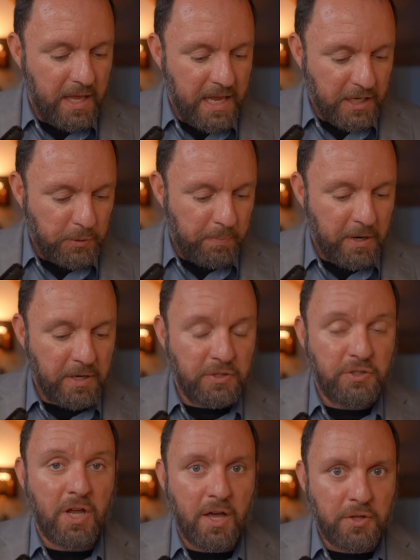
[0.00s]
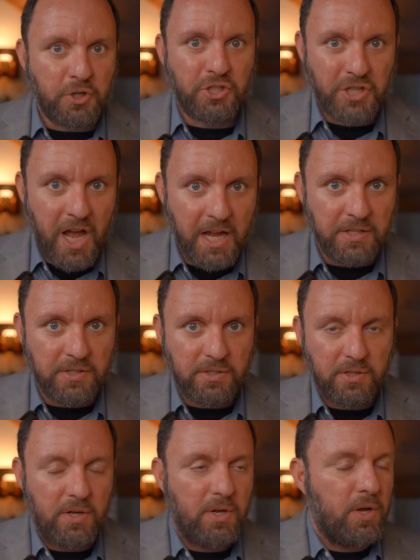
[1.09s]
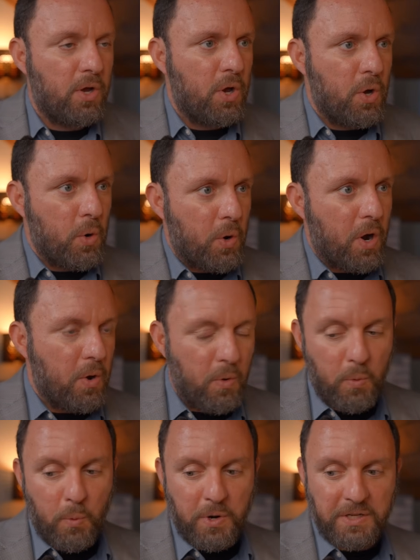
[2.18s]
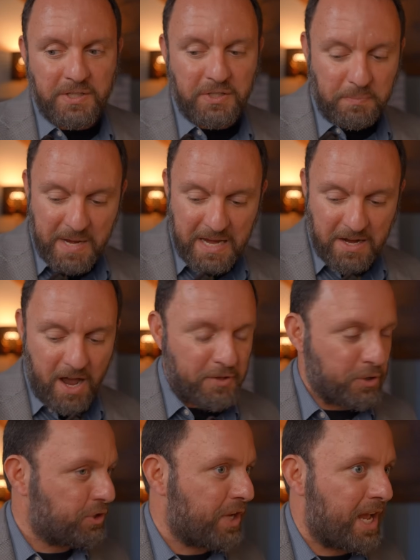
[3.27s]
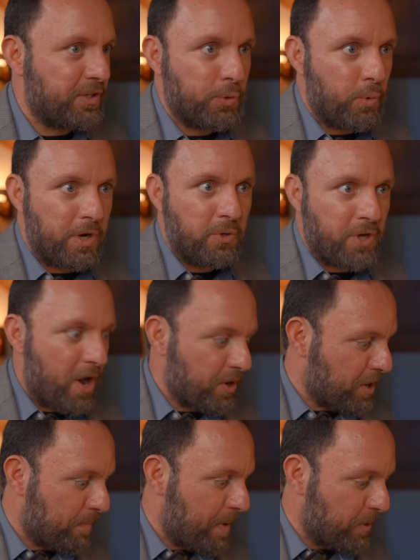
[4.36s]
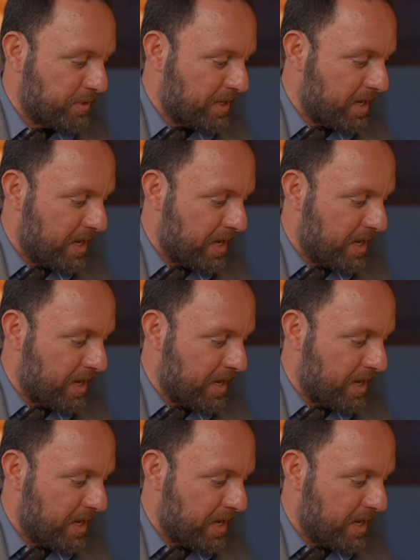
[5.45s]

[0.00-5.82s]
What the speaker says: he experienced other signs. What does this mean? Other signs. What are you talking about?